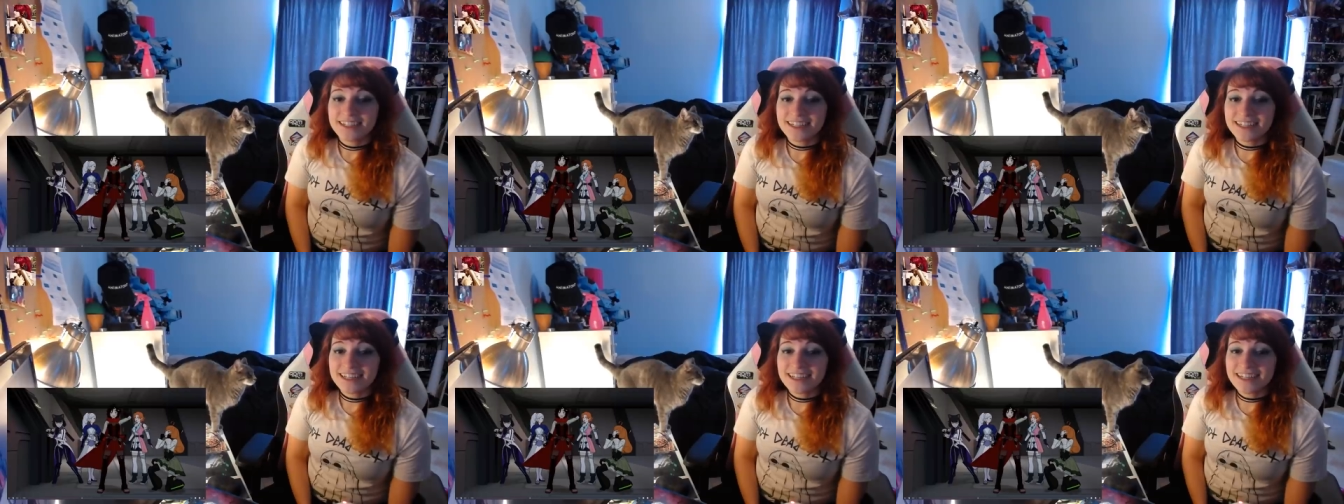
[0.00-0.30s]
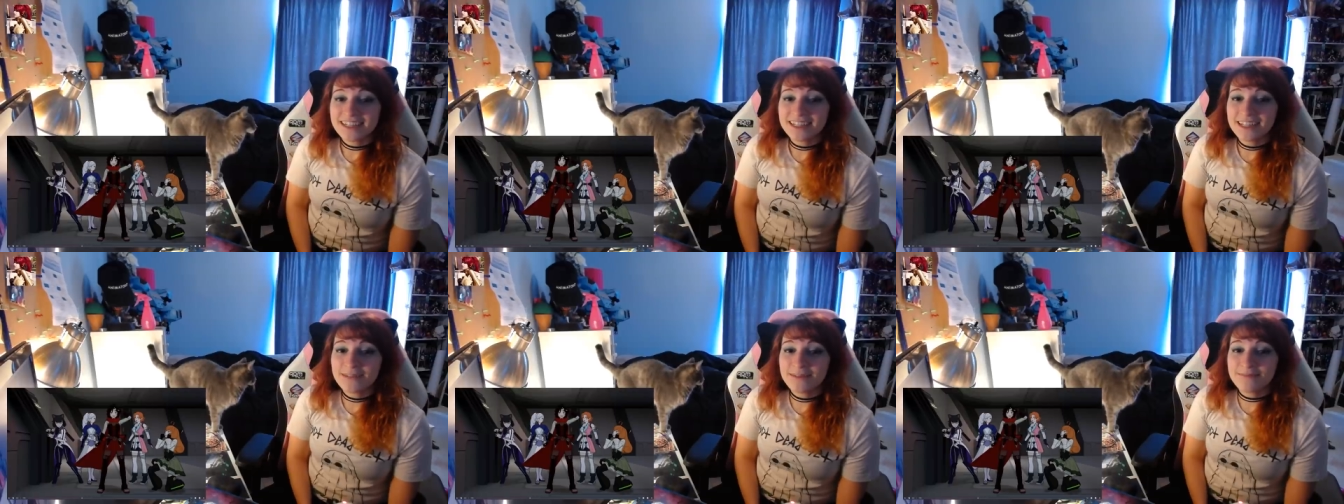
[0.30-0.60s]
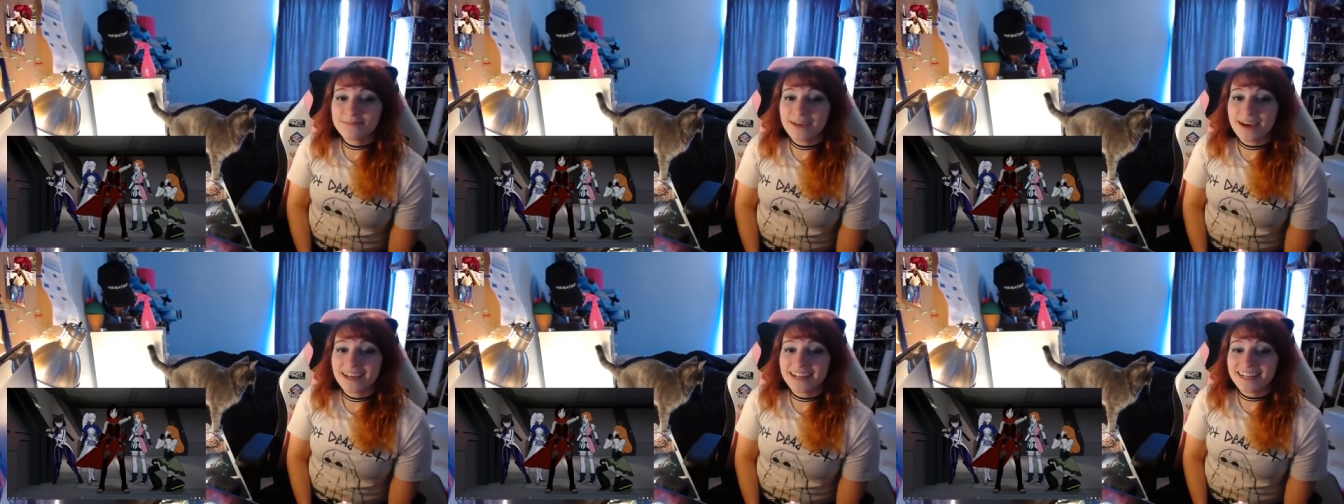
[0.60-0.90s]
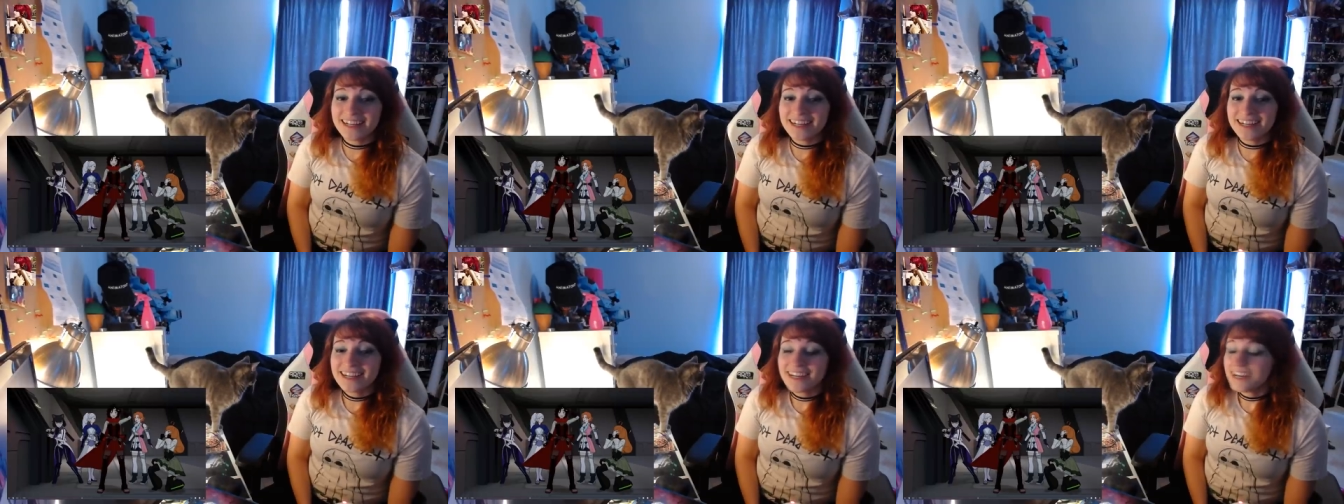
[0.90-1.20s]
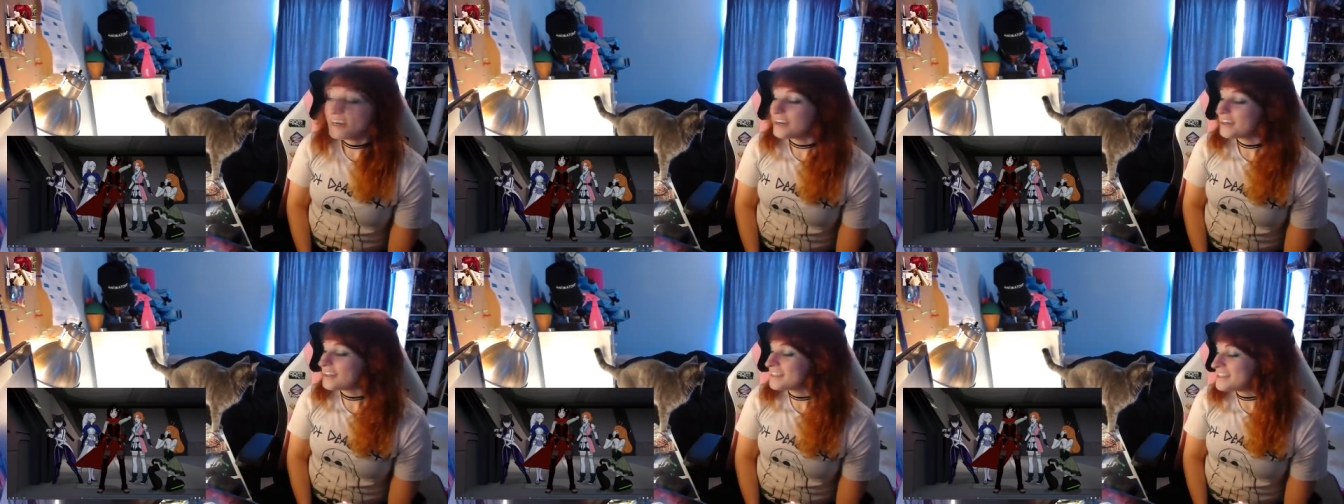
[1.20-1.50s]
and then penny
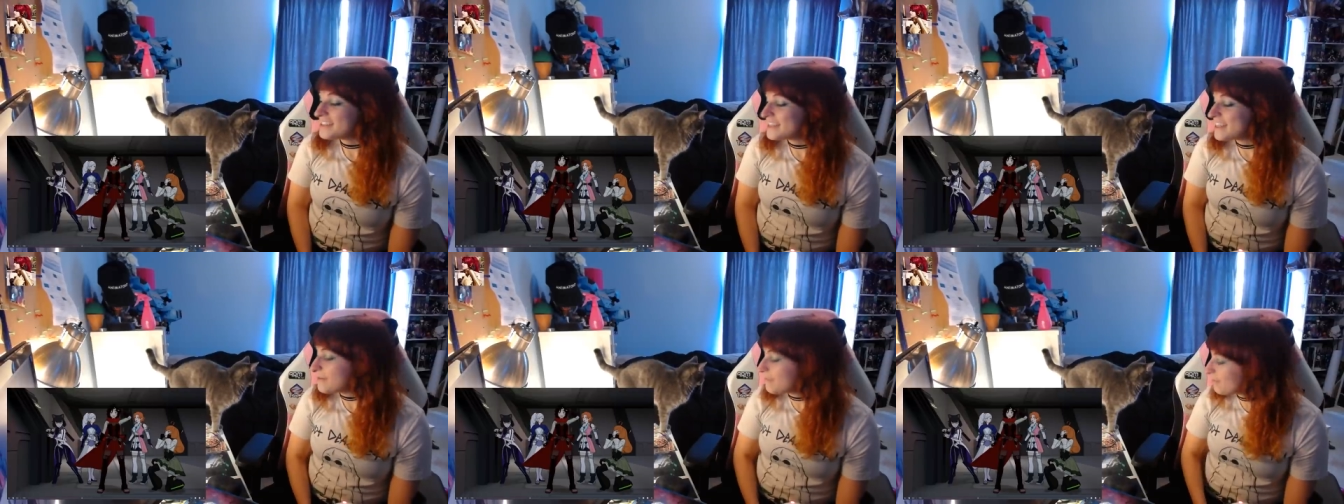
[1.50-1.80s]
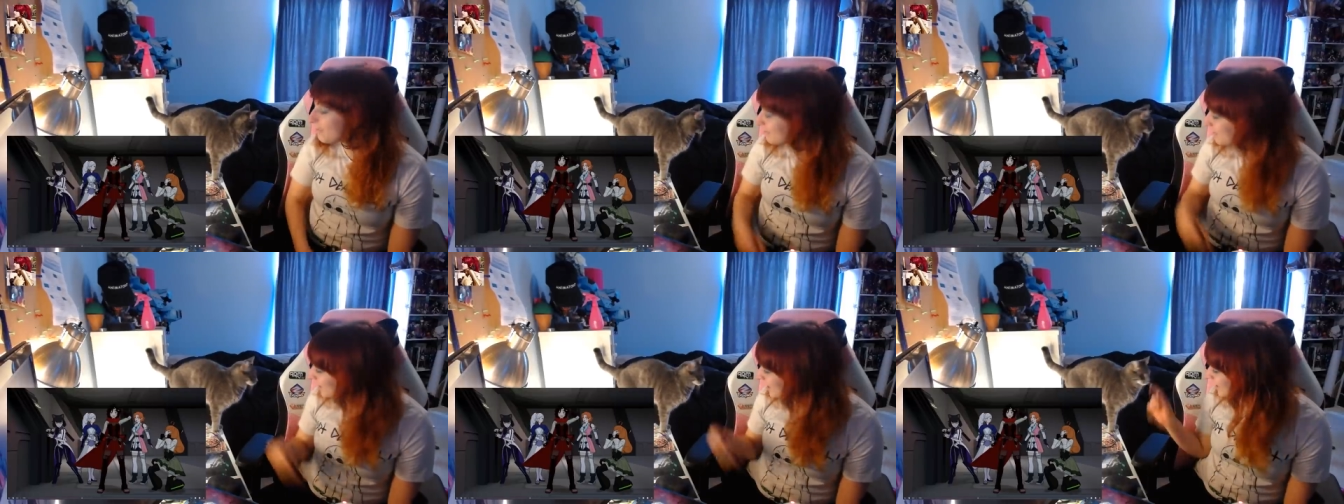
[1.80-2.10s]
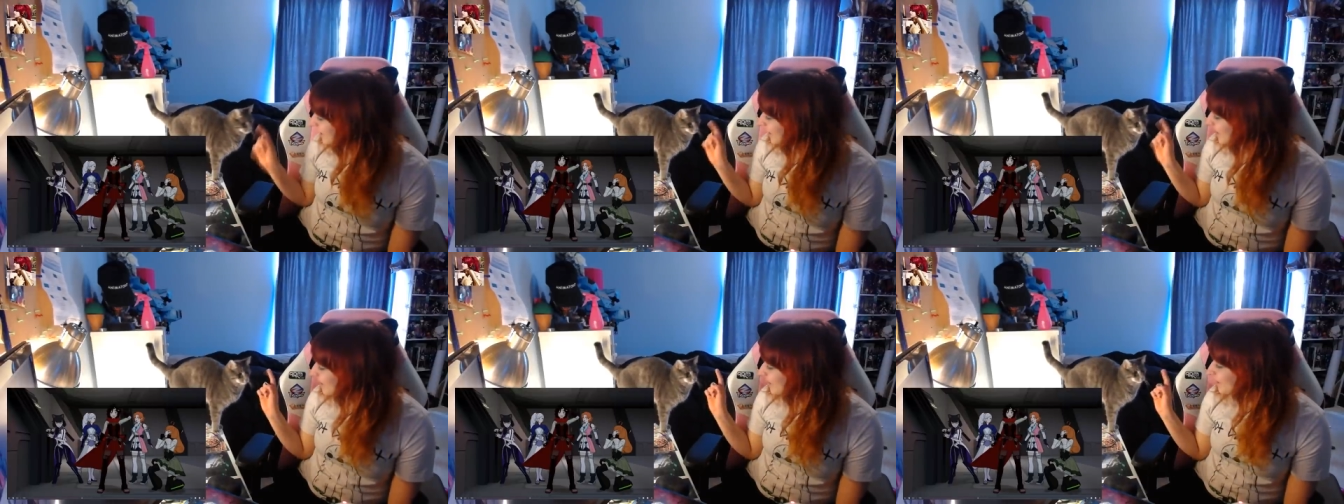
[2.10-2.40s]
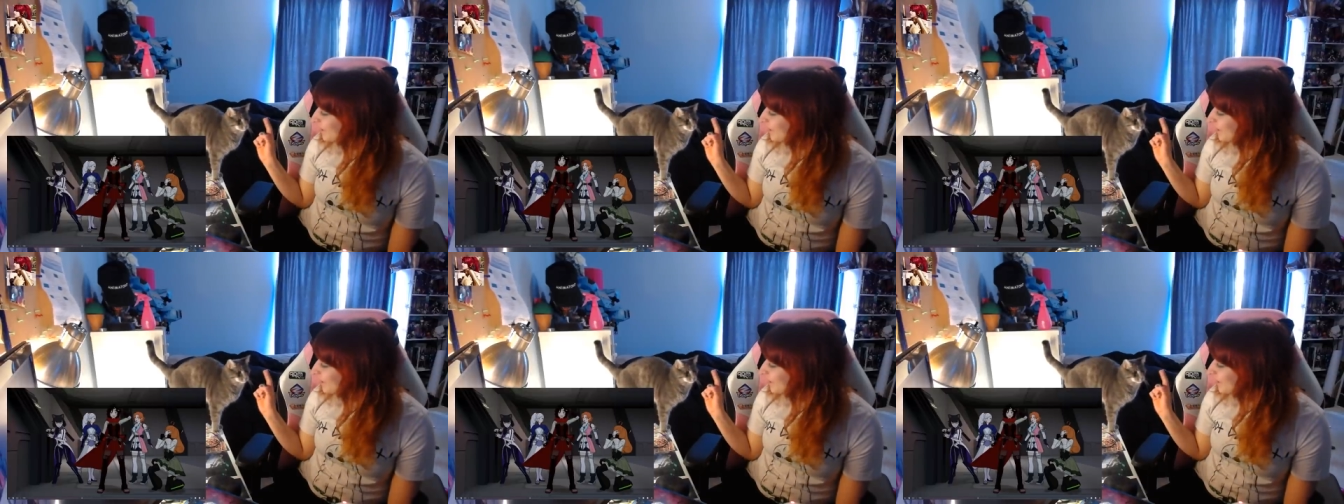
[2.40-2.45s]
because keep in mind like